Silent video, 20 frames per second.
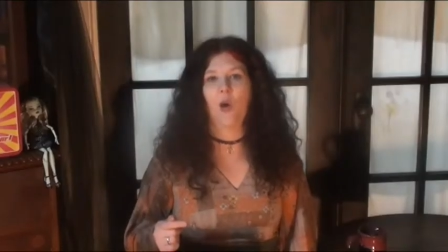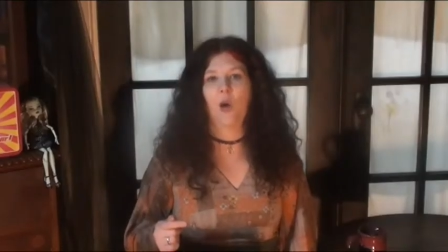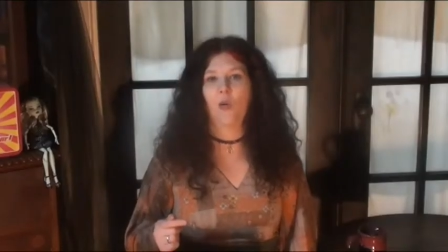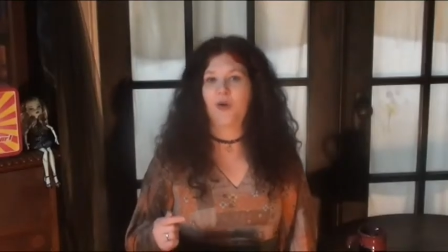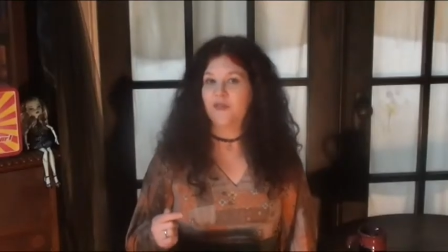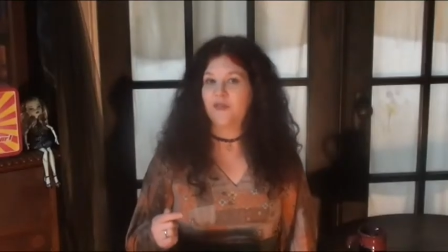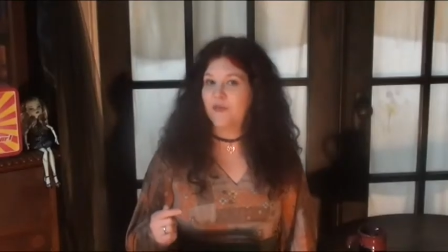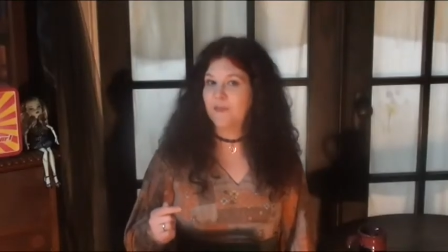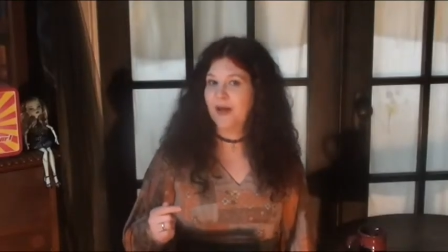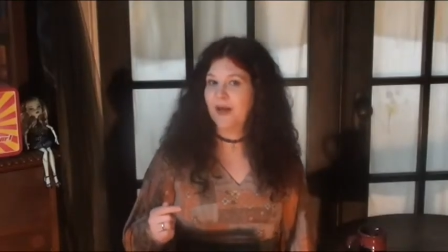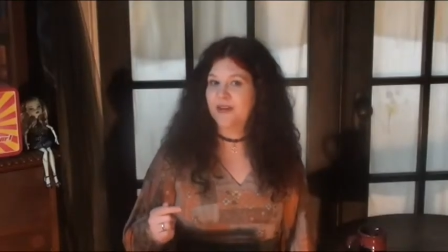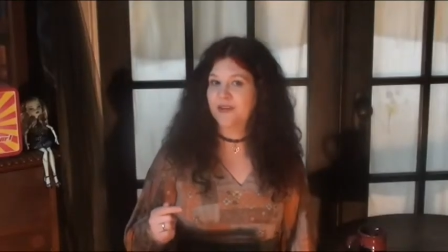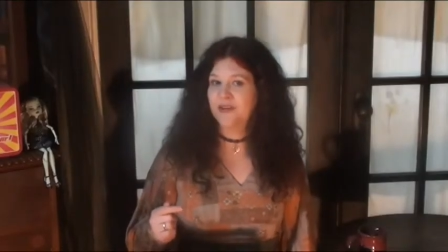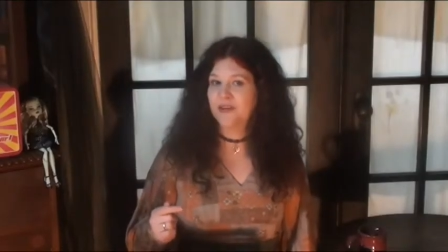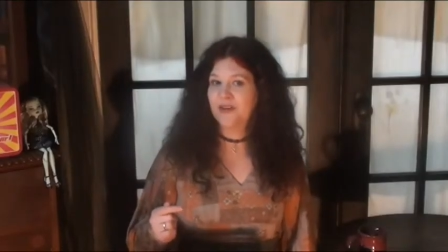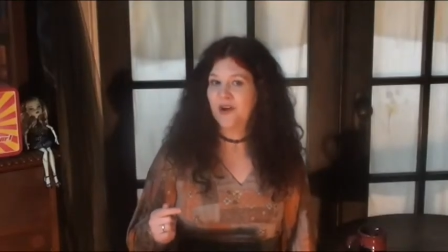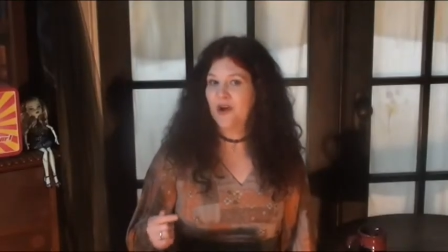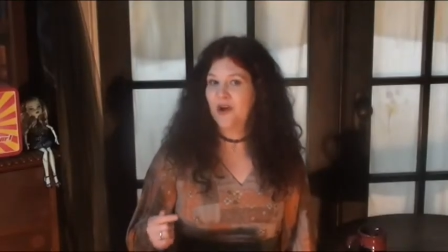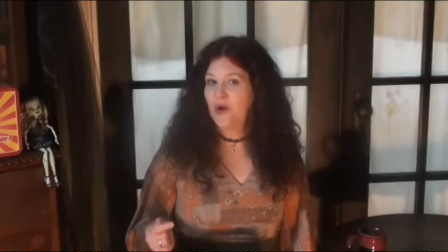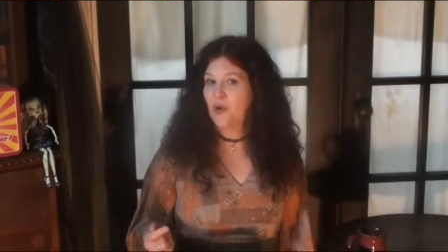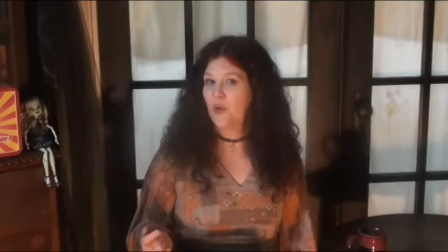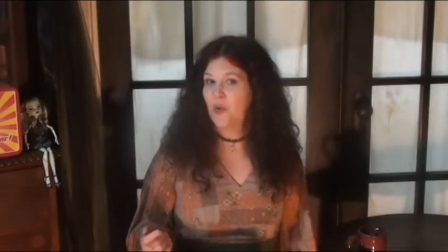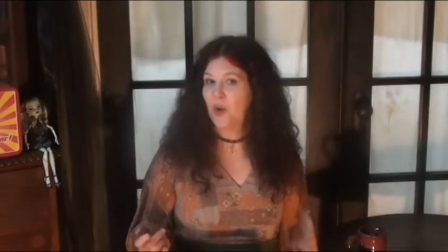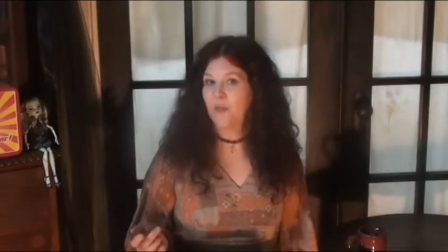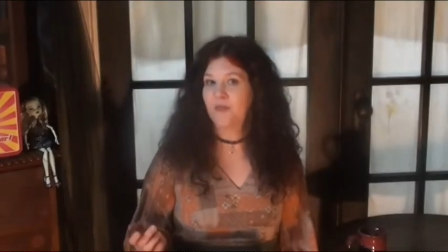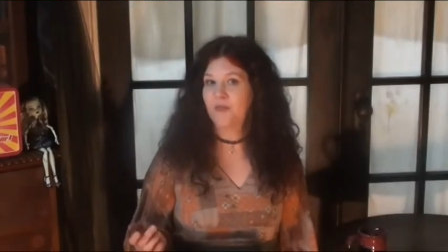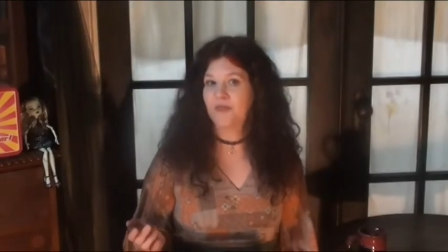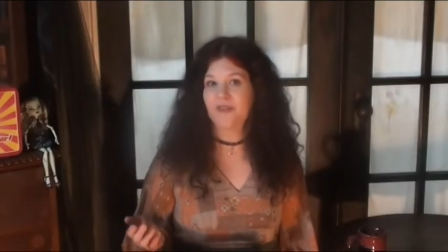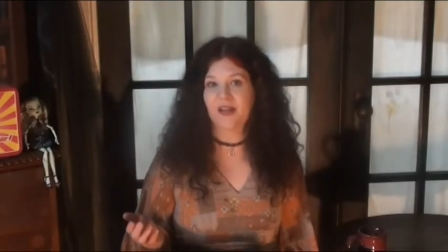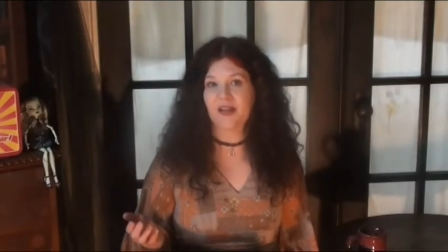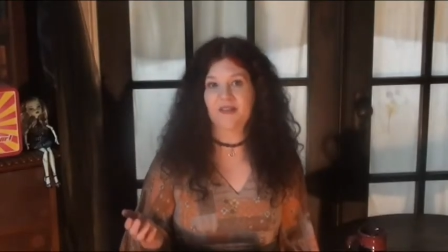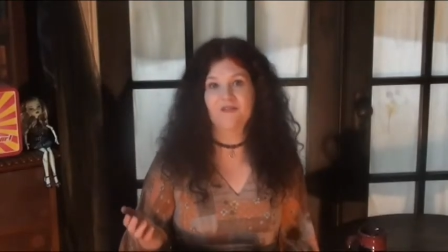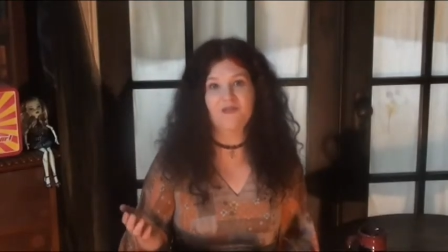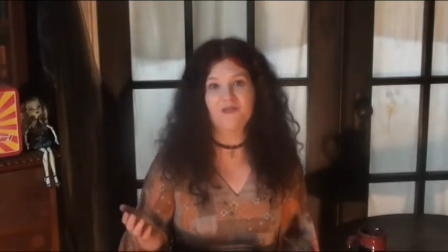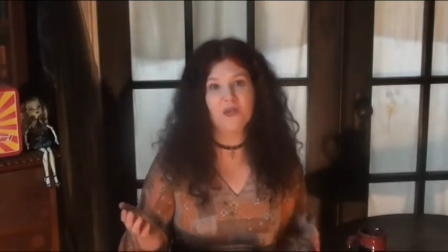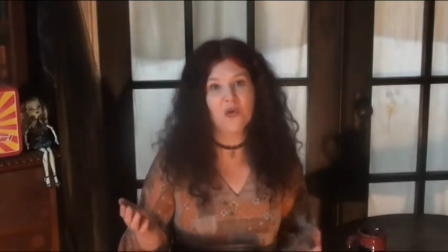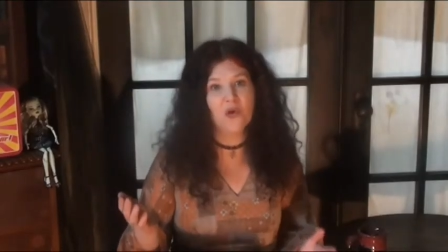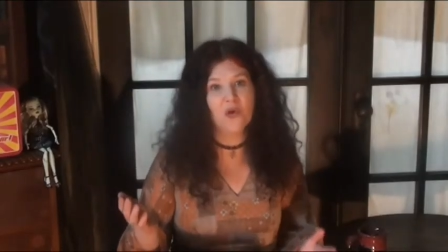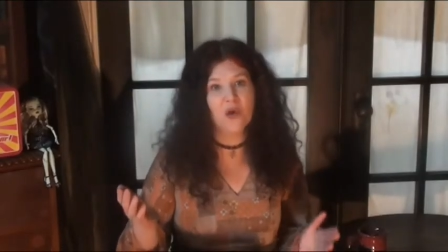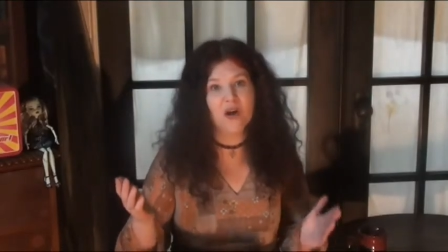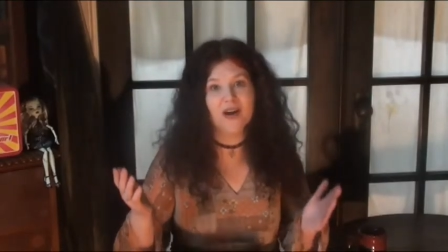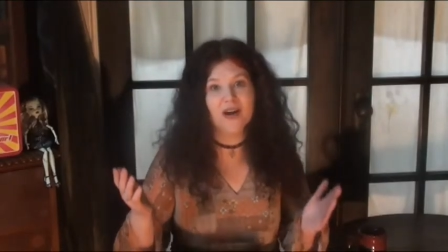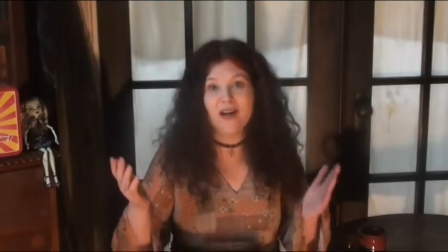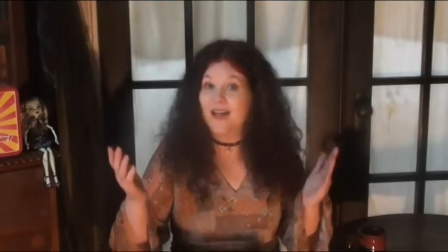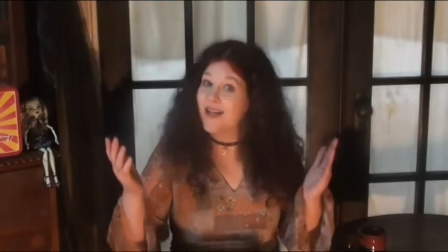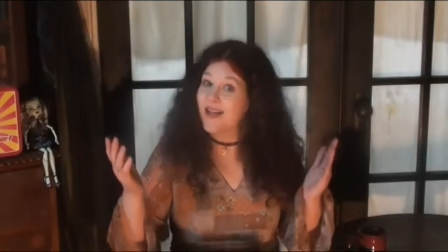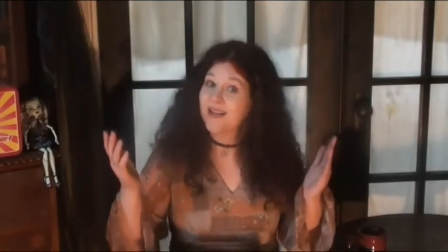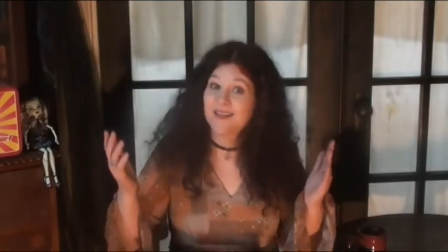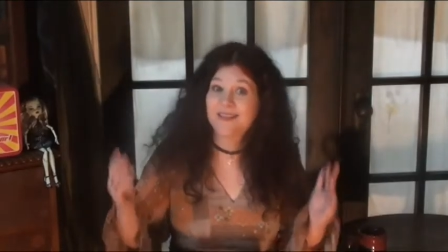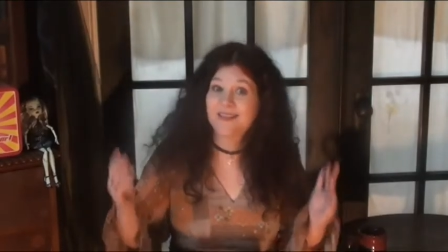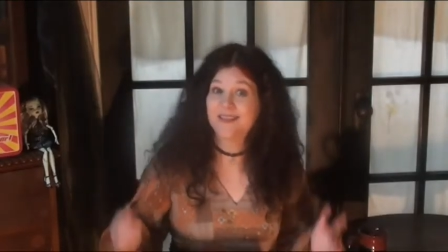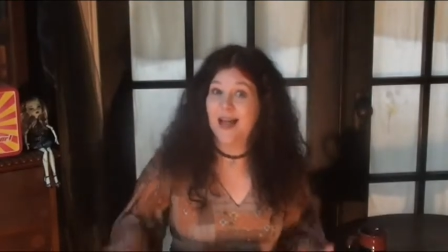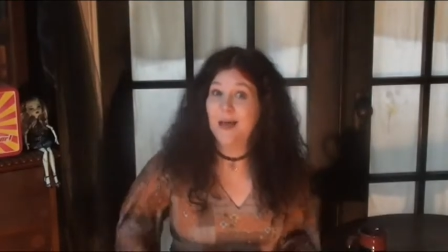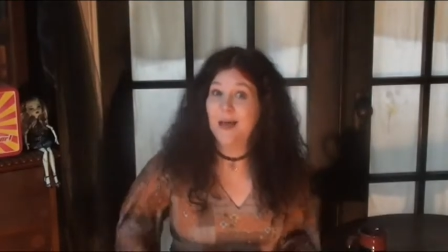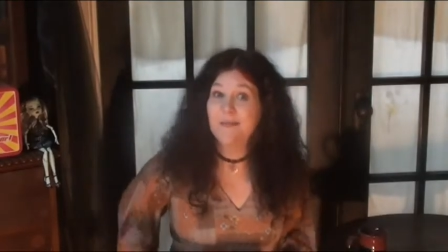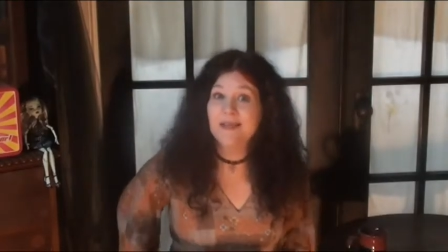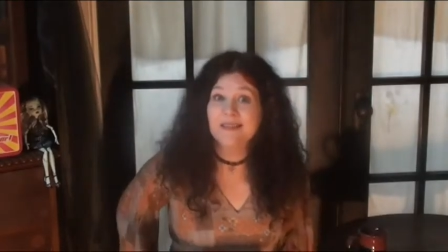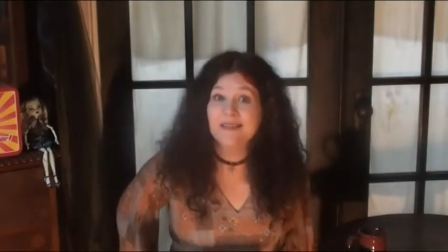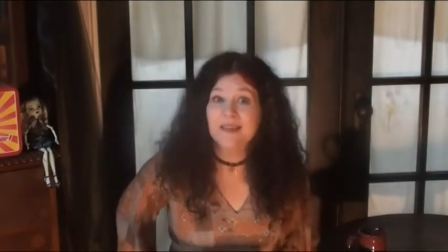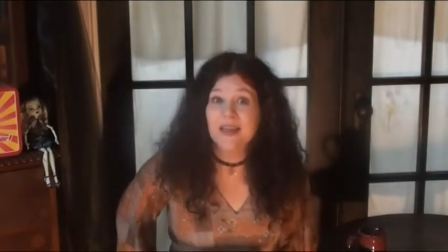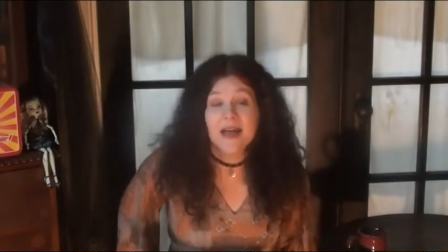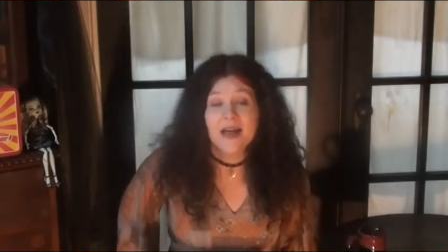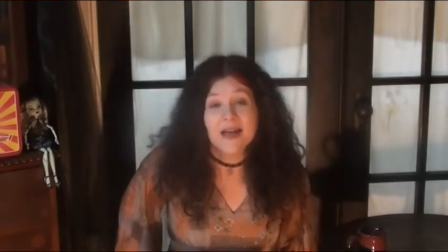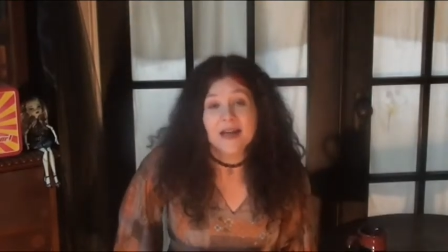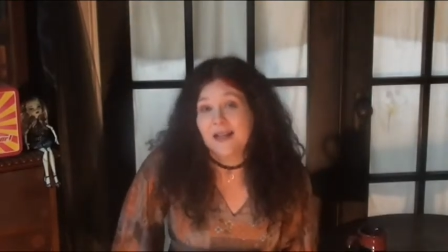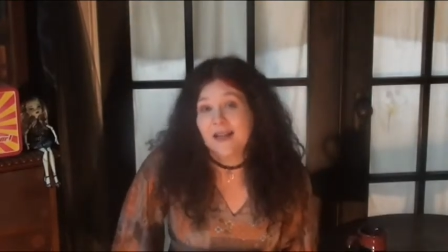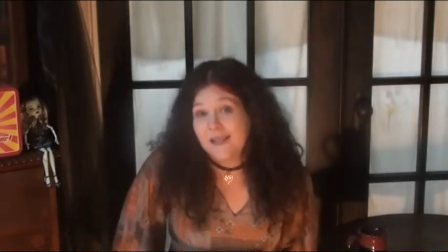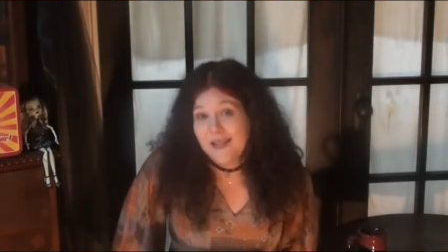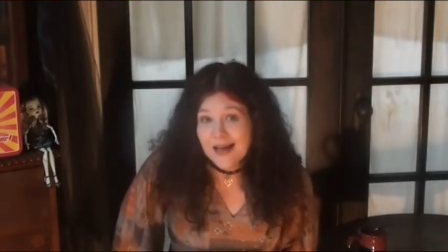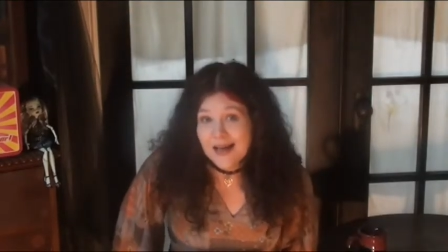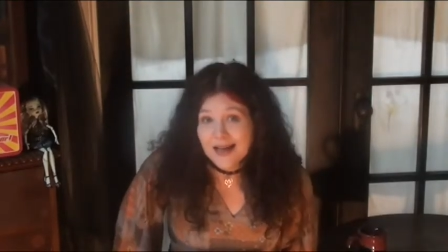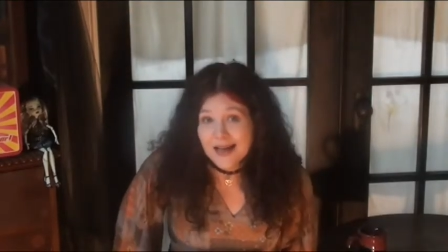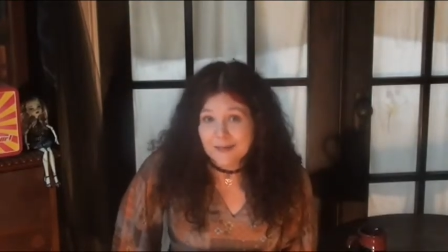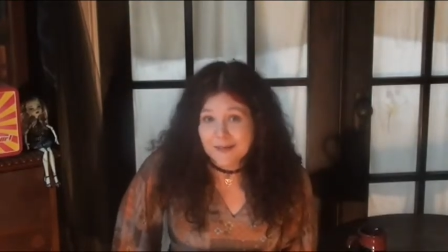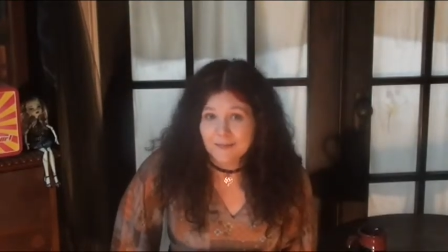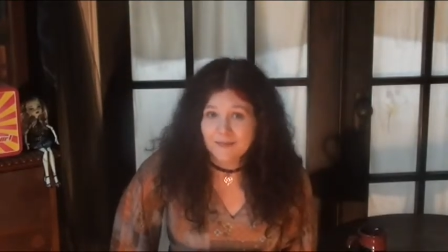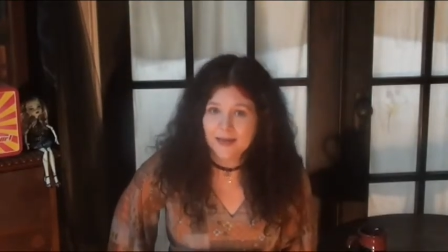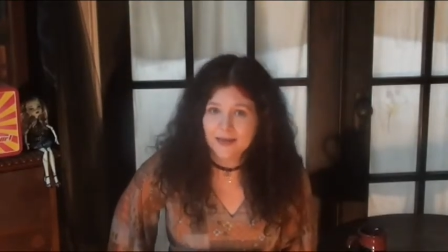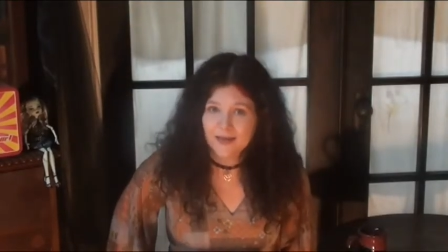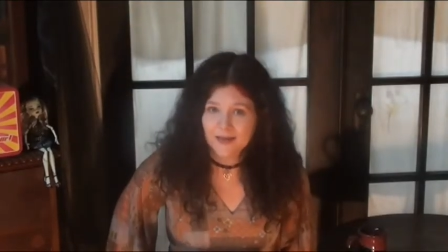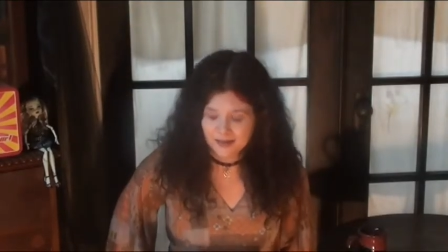Or even better, go up to the second floor, because zombies can't climb.